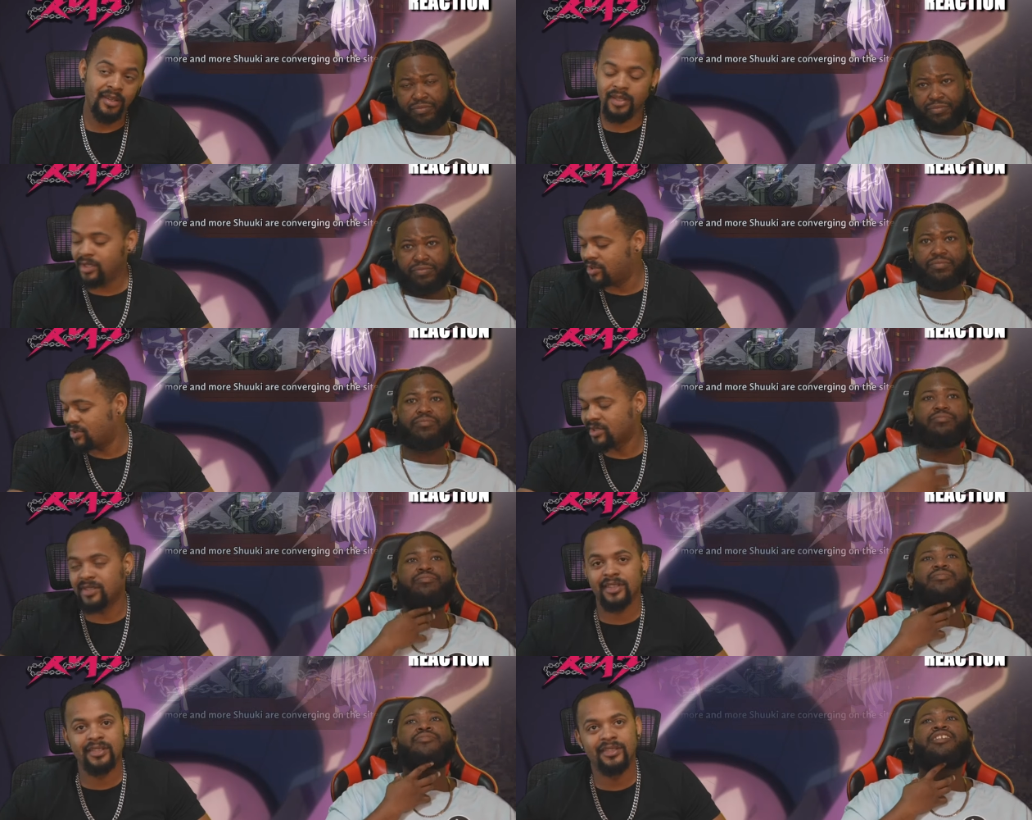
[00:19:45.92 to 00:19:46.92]

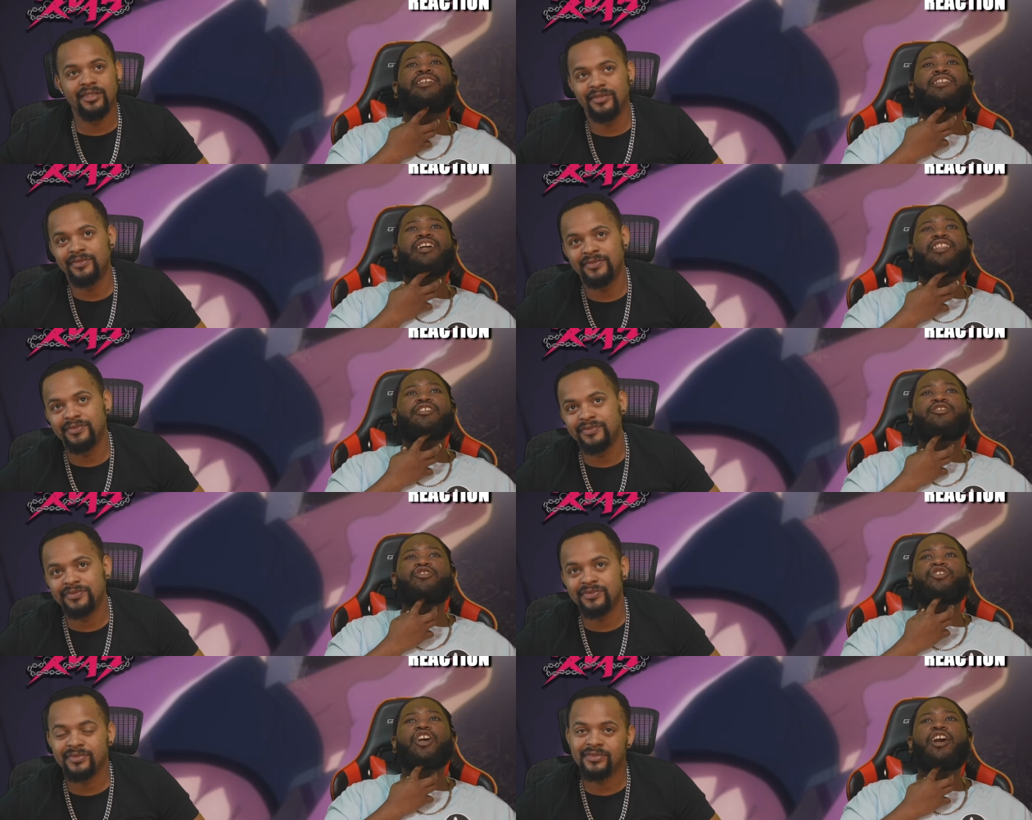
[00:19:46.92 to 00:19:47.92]
Speaker 1: Interesting. The other two
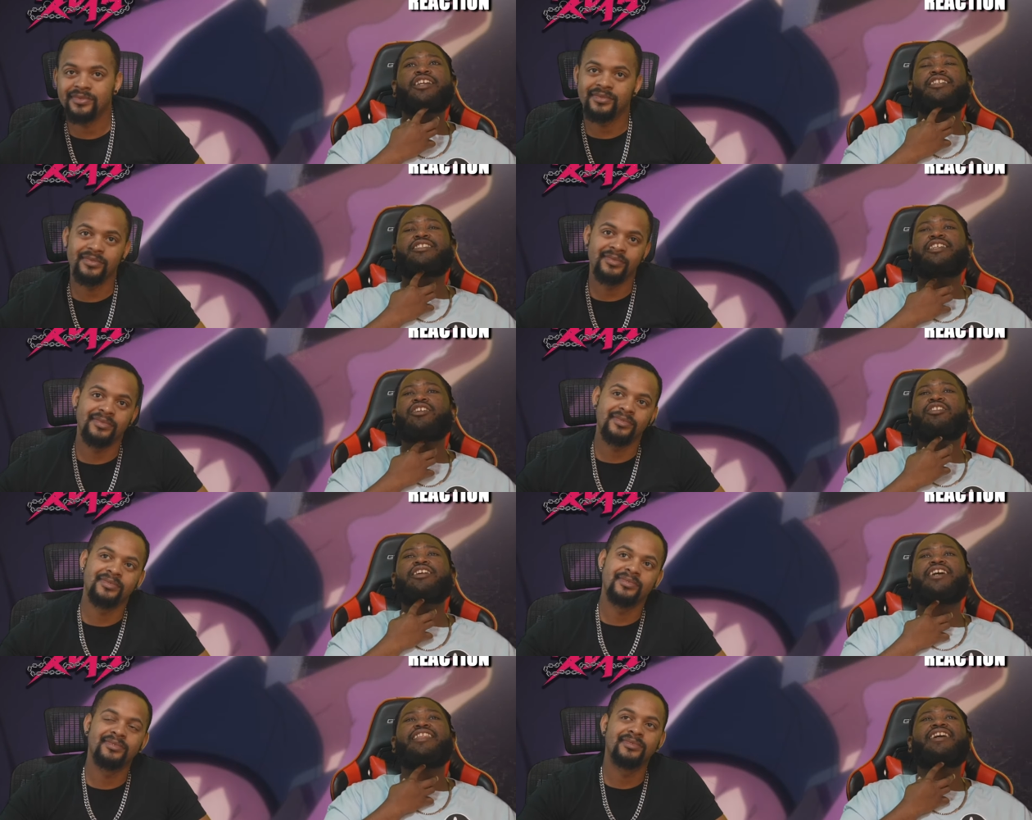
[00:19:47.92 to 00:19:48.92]
shotties, he don't
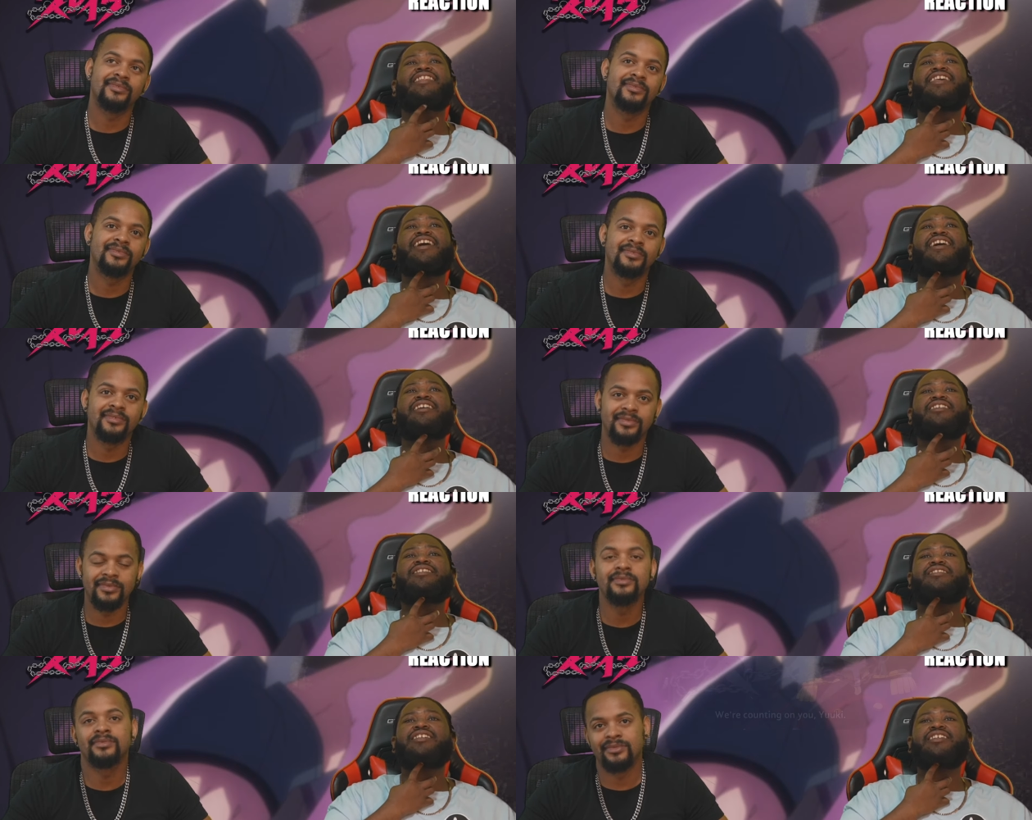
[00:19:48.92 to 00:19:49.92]
look at like that.
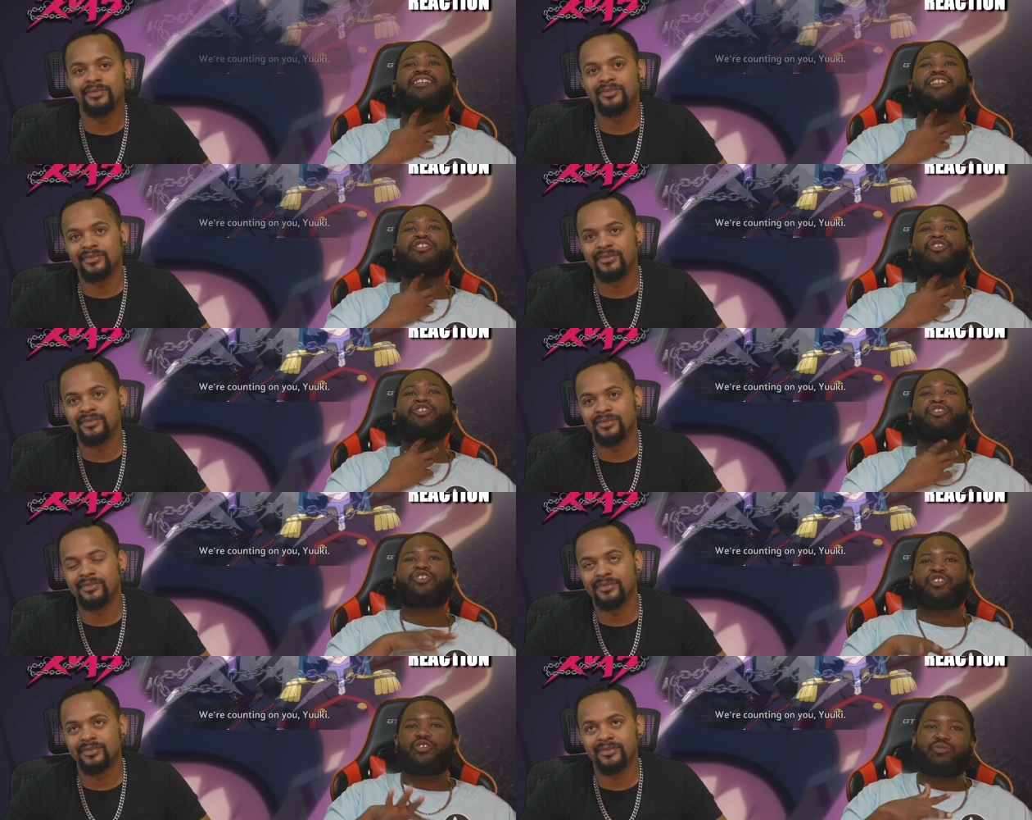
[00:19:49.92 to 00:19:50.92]
And then
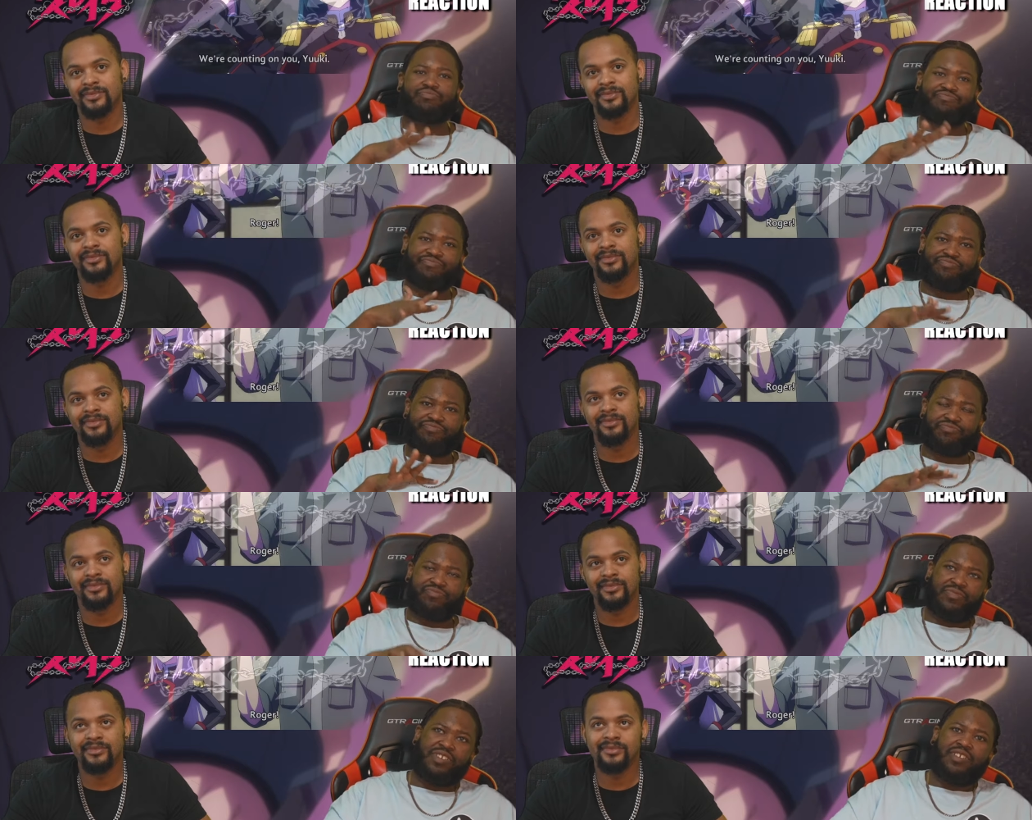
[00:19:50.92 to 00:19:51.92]
Shushu,
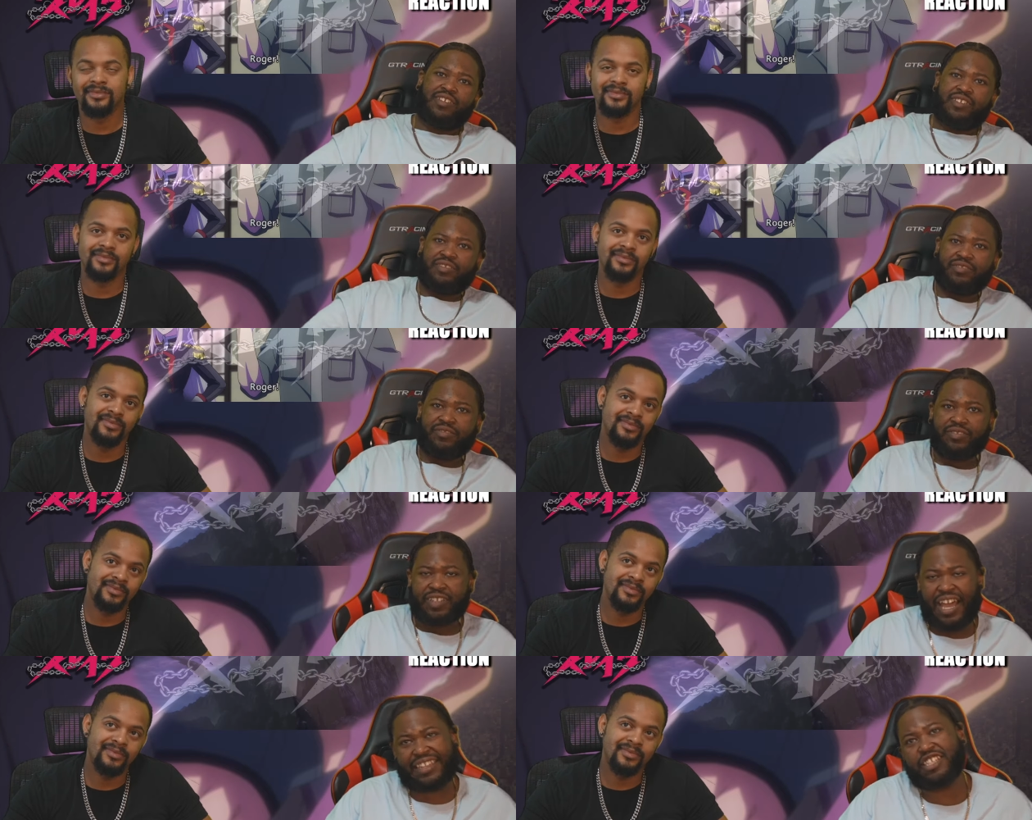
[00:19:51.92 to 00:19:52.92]
mm,
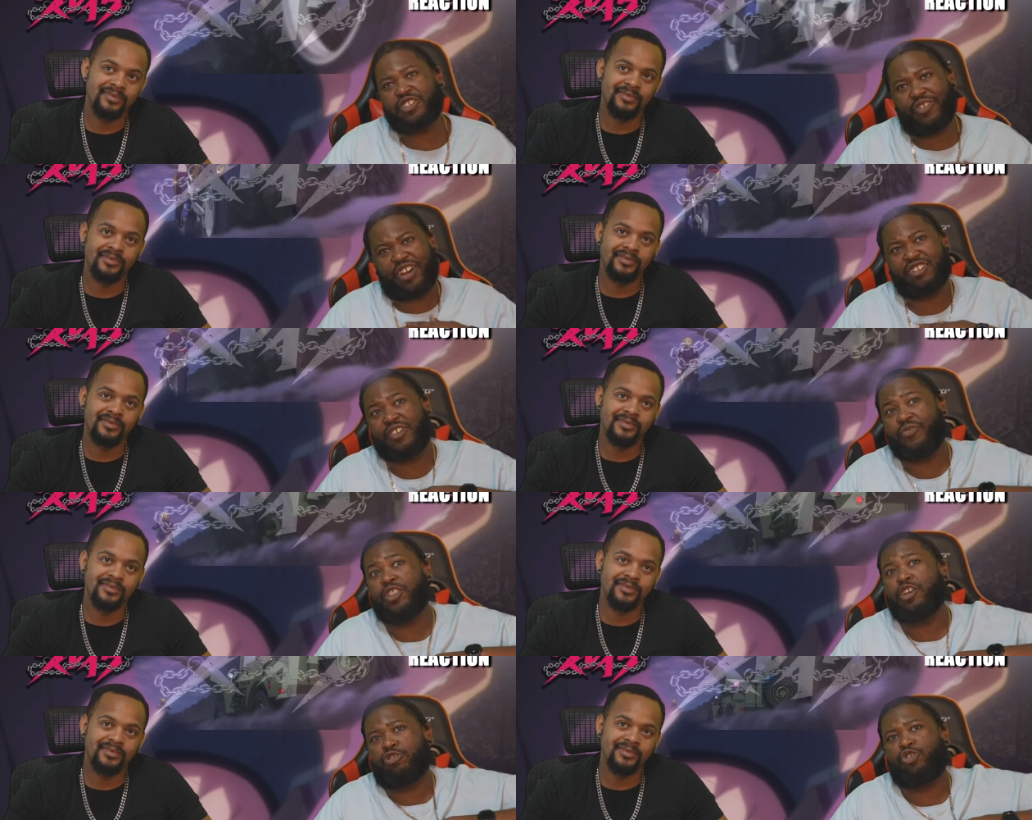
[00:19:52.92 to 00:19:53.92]
I think she rated herself a
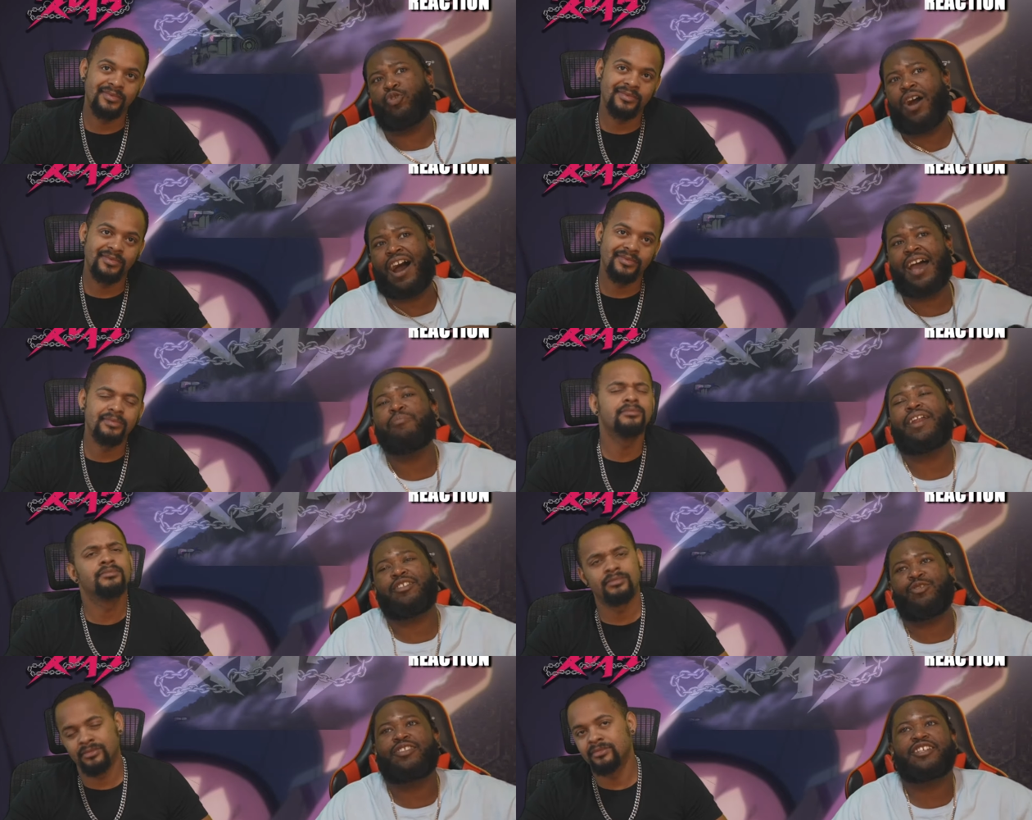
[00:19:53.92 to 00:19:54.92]
little too high, but I
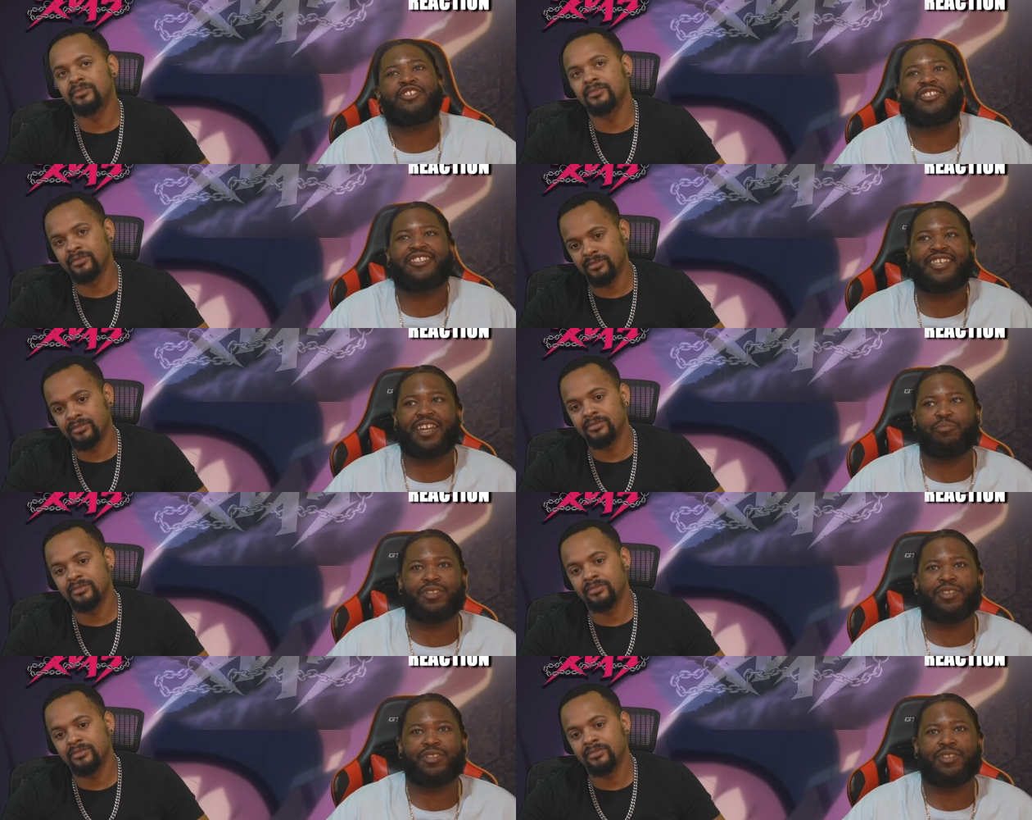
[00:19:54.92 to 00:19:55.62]
do think she's in second